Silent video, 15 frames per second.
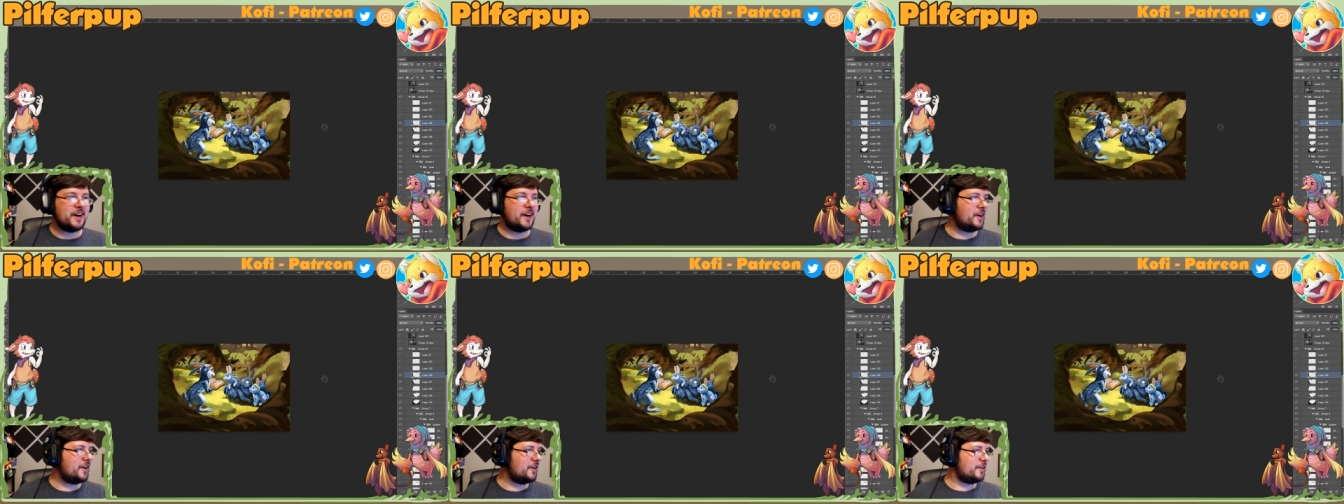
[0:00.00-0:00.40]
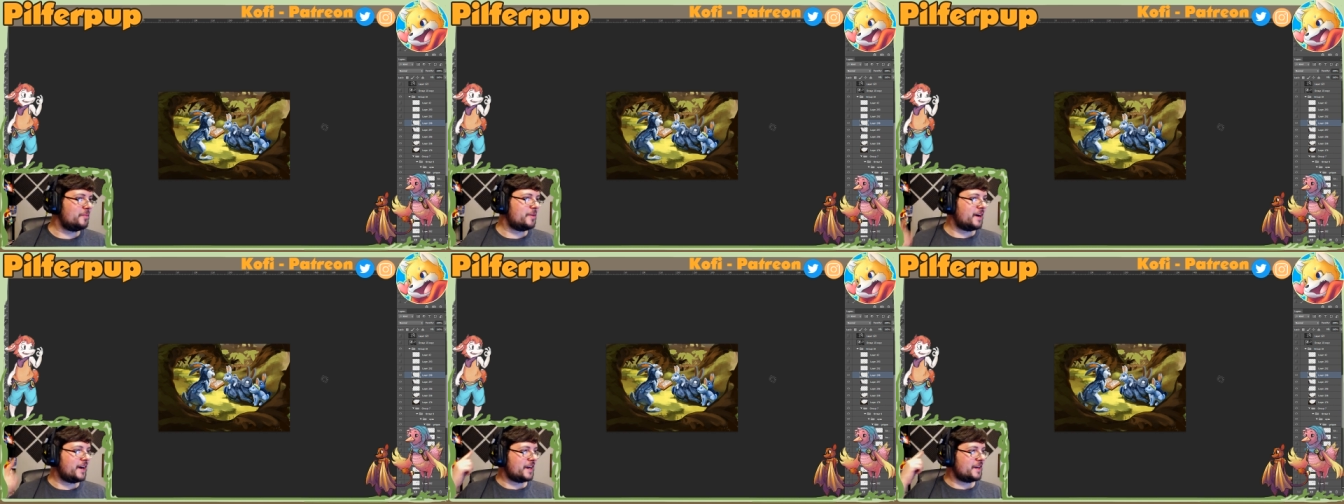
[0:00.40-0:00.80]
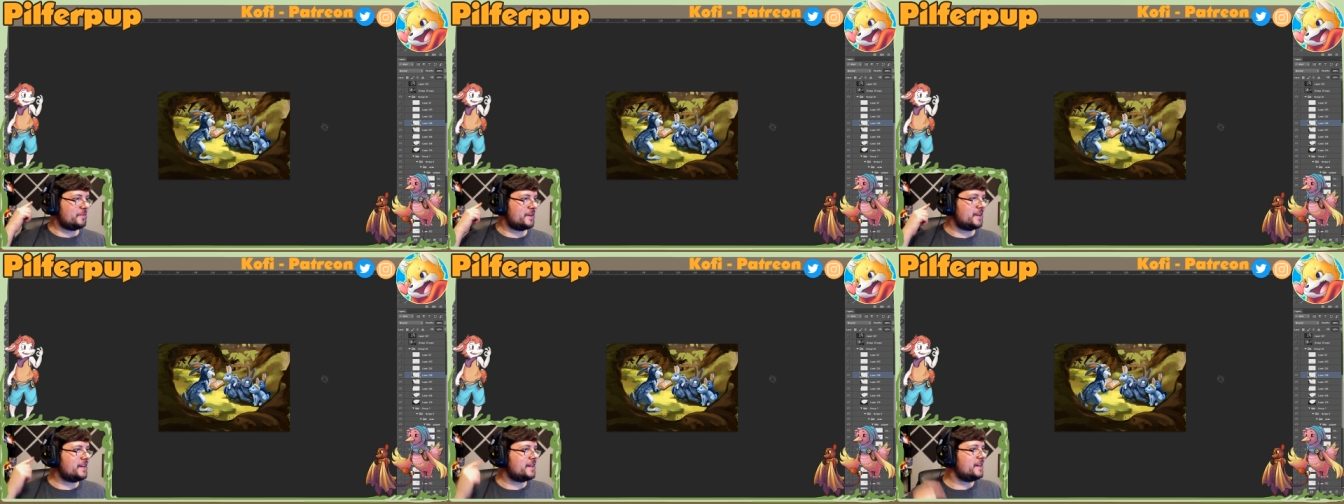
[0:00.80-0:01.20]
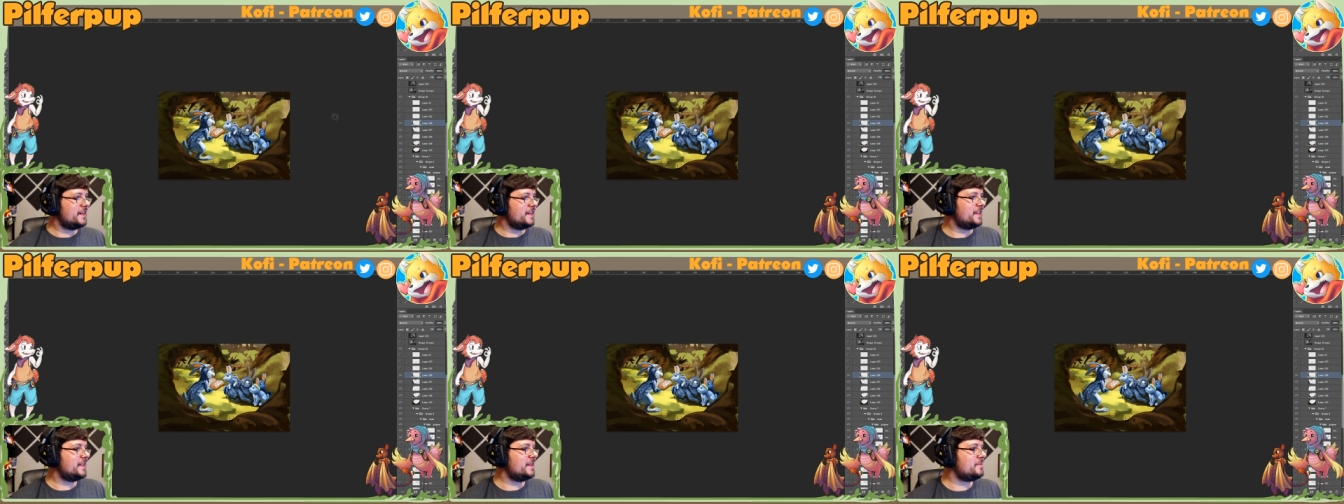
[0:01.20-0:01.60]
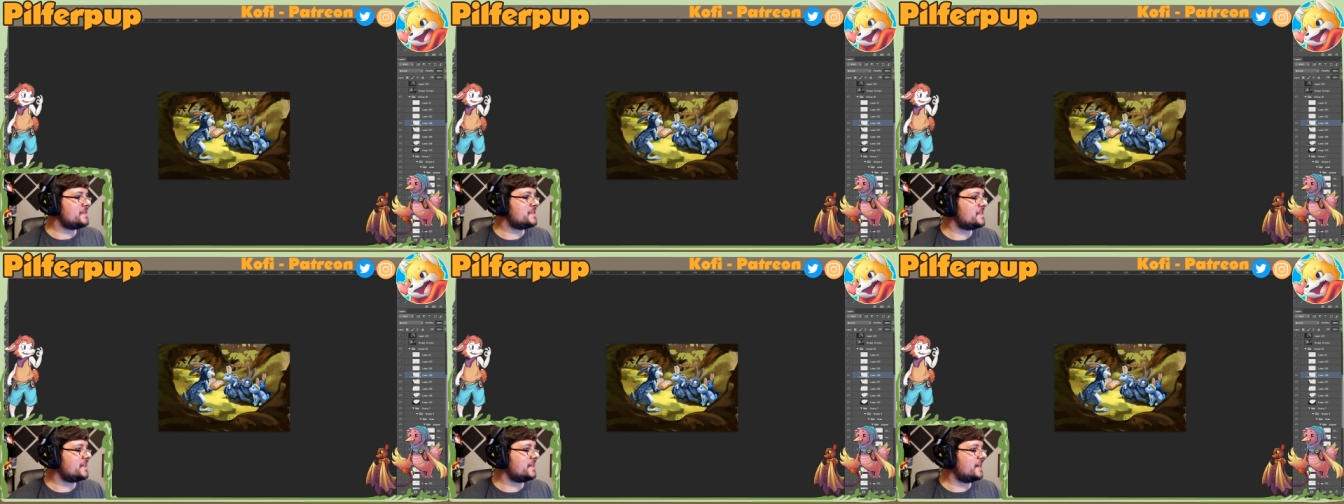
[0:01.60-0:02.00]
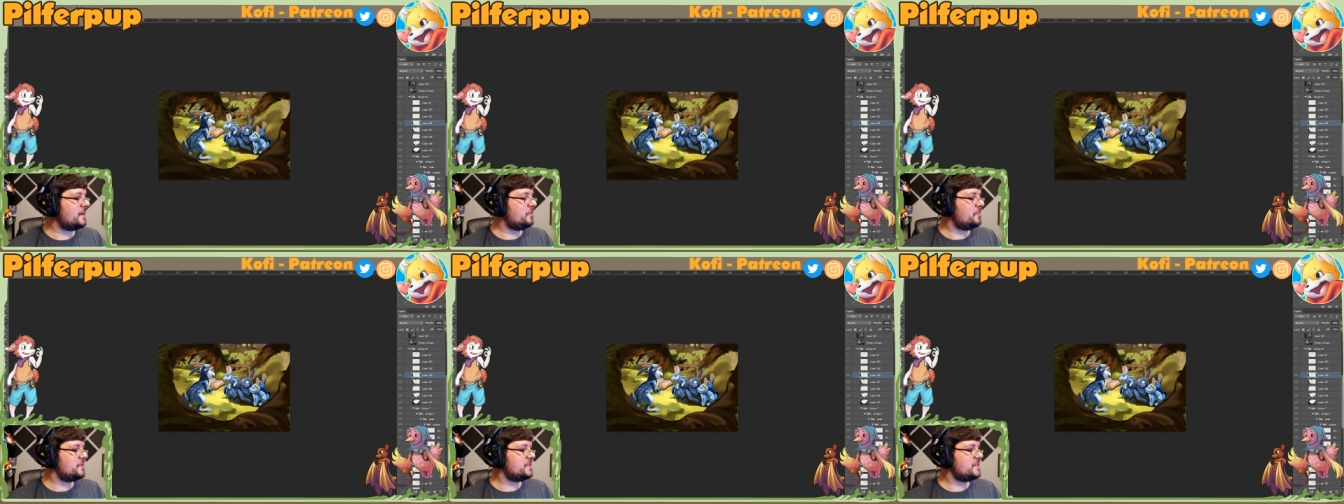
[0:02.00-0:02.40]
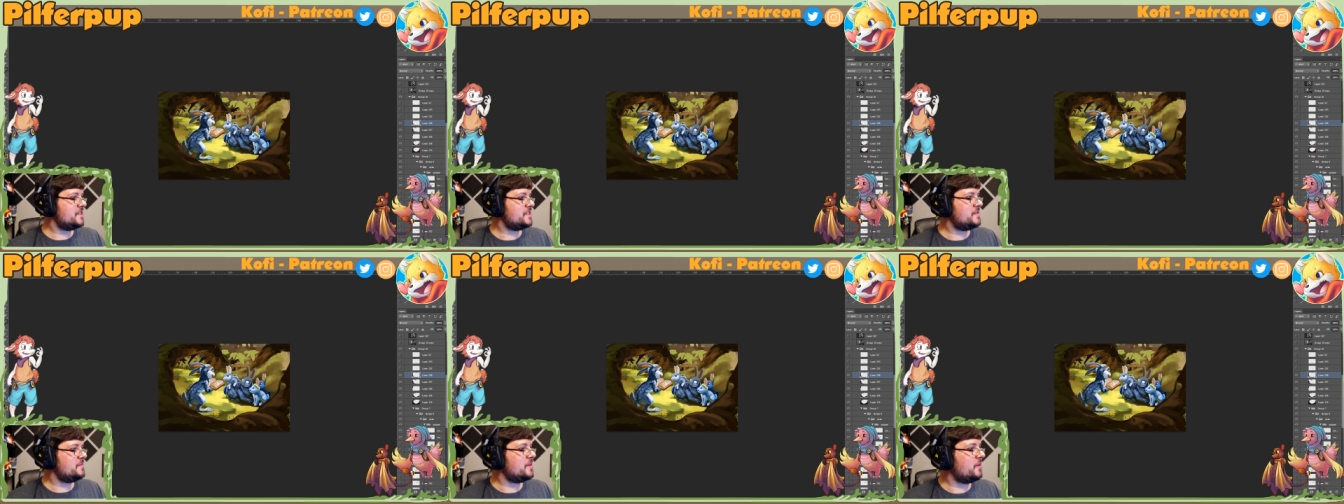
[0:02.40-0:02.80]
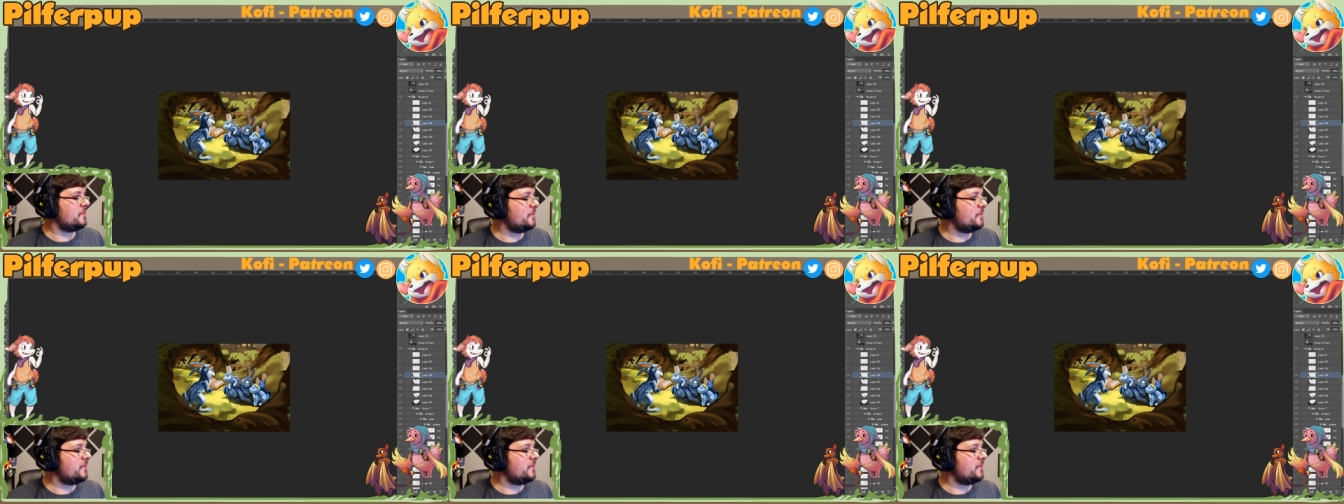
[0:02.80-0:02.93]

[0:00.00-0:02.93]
Oh, behind me? Let me see. I hope it's not something